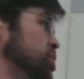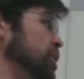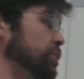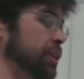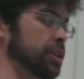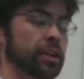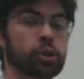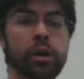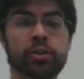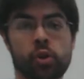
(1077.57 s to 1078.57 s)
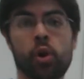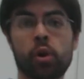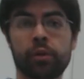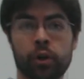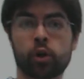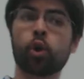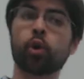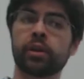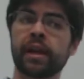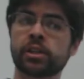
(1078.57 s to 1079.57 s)
the shielding electrons are all of your
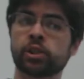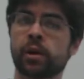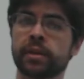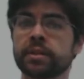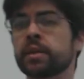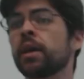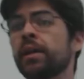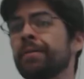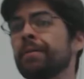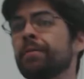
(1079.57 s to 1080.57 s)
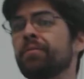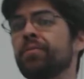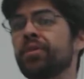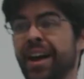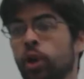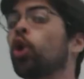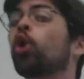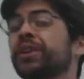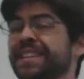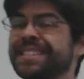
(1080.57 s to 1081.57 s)
core electrons. That
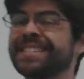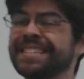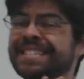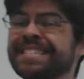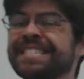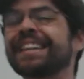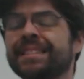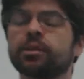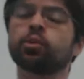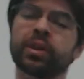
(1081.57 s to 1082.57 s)
core is set